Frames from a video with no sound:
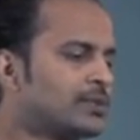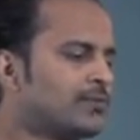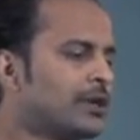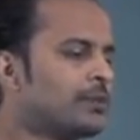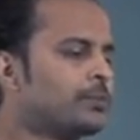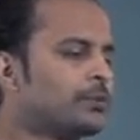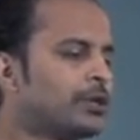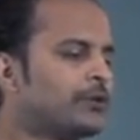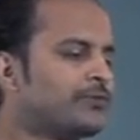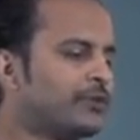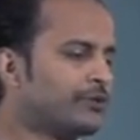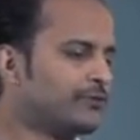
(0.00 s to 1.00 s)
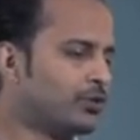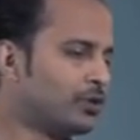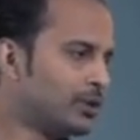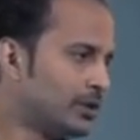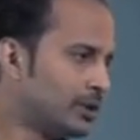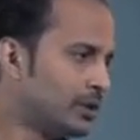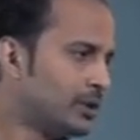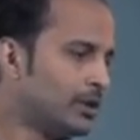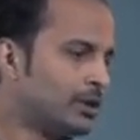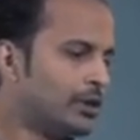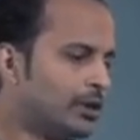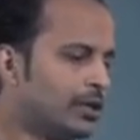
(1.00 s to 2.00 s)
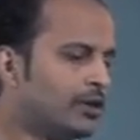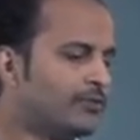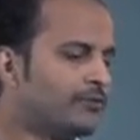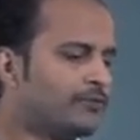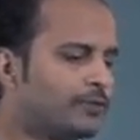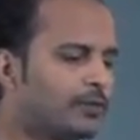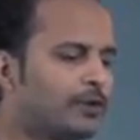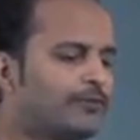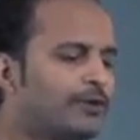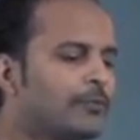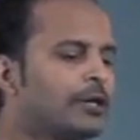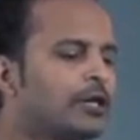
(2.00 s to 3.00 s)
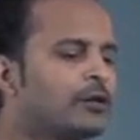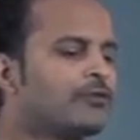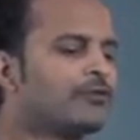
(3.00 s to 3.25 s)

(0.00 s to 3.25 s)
1.5 volt, now if I'm making a